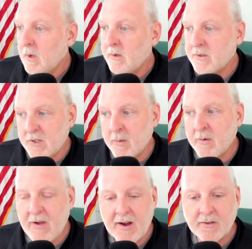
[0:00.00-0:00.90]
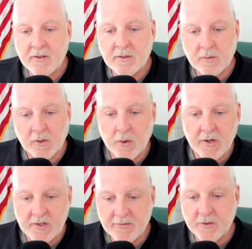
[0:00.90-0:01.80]
There's a number of factors. We're going in
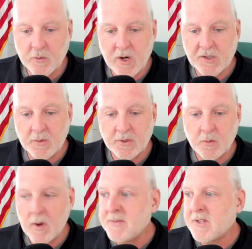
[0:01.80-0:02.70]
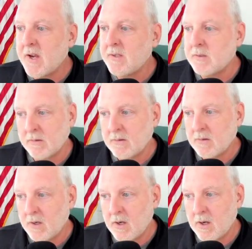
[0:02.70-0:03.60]
a different direction with the website.
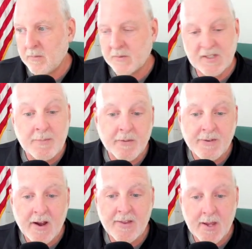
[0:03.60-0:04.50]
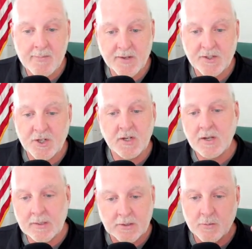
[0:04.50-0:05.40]
Simplify that messaging,
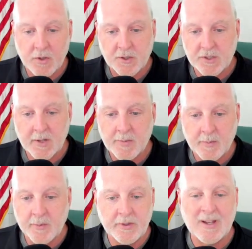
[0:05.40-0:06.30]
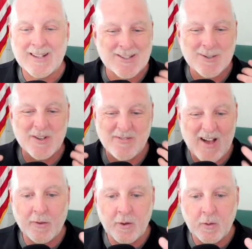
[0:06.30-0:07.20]
not so much template, not so much
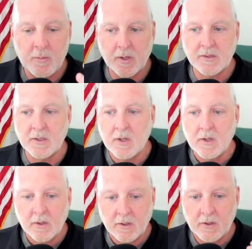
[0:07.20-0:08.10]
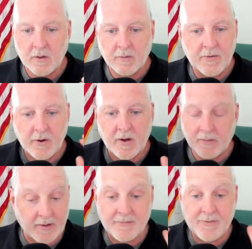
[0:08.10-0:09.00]
volume, but very
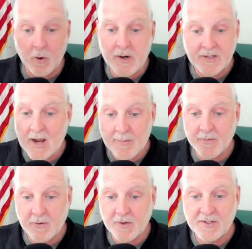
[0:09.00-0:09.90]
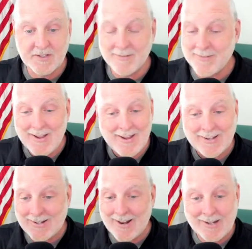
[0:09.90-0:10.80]
like focused, hyper-focused stuff,
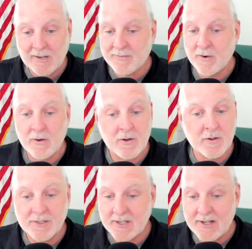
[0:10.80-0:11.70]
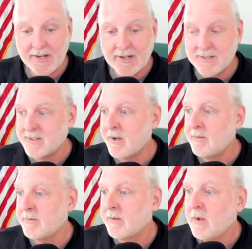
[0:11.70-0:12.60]
Connecticut photos, Connecticut
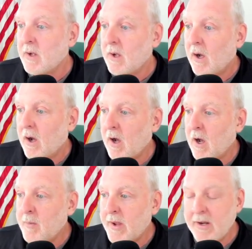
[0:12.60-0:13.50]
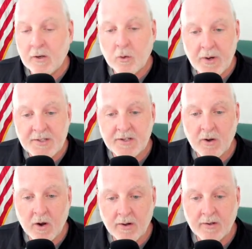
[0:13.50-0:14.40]
stuff, and increase the
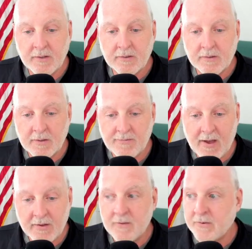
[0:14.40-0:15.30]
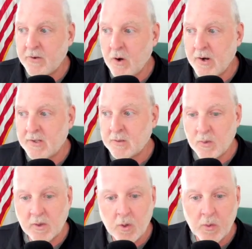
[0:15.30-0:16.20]
audience, the value for the audience, and
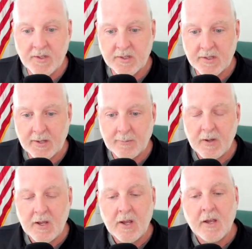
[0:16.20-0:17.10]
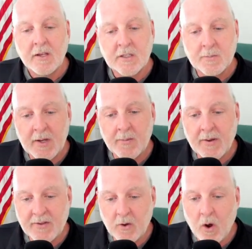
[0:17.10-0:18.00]
we'll go into that. Speak
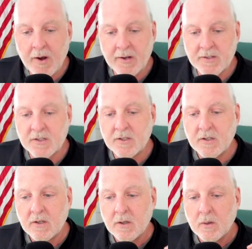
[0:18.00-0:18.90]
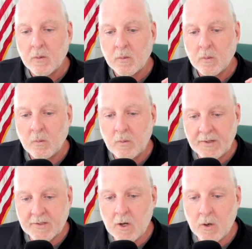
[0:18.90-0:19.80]
about the audience.
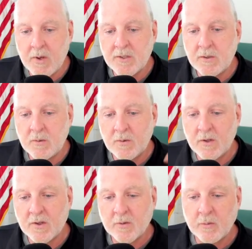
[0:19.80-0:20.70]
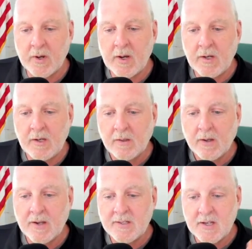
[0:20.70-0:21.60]
Let's go into the three
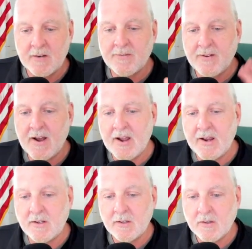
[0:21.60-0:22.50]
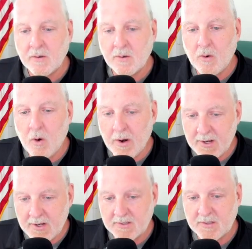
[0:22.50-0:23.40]
identified
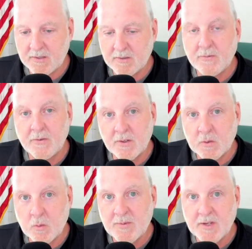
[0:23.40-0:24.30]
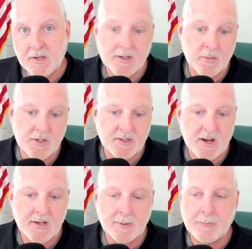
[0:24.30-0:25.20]
audiences for this website that we designed it.